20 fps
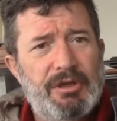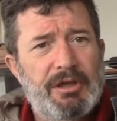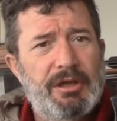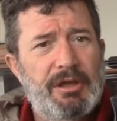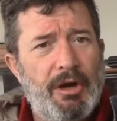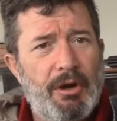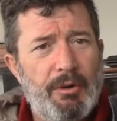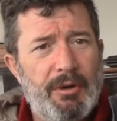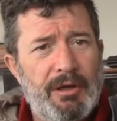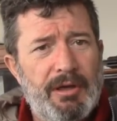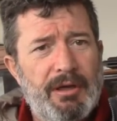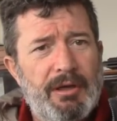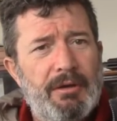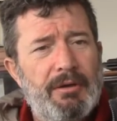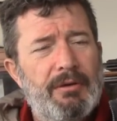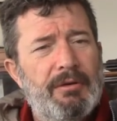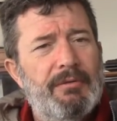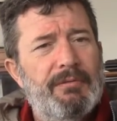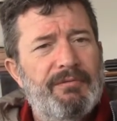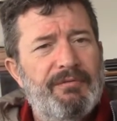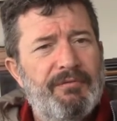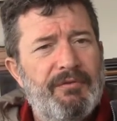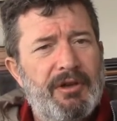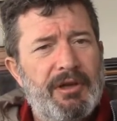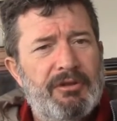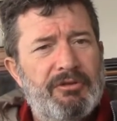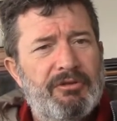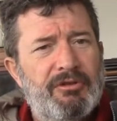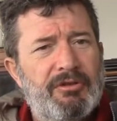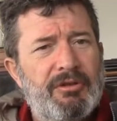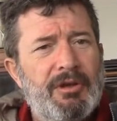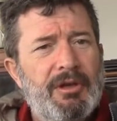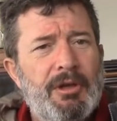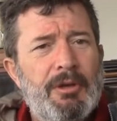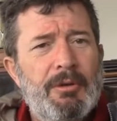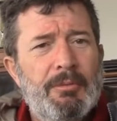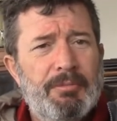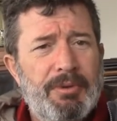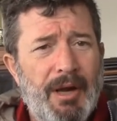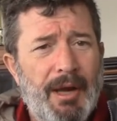to go in there and fix
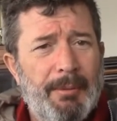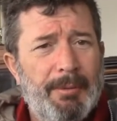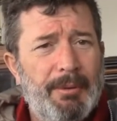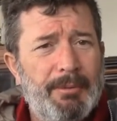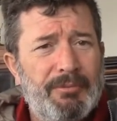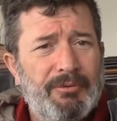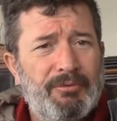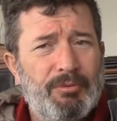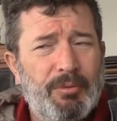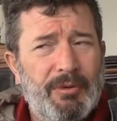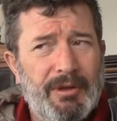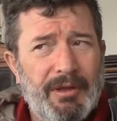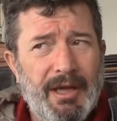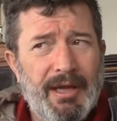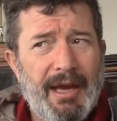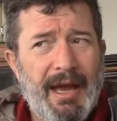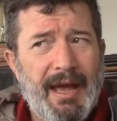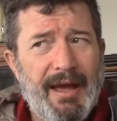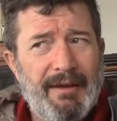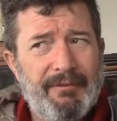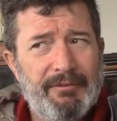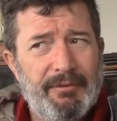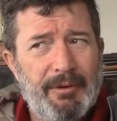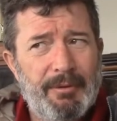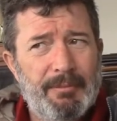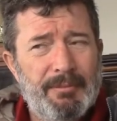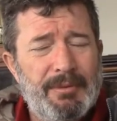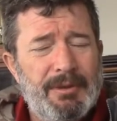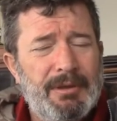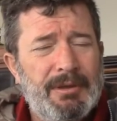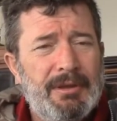problems when they have them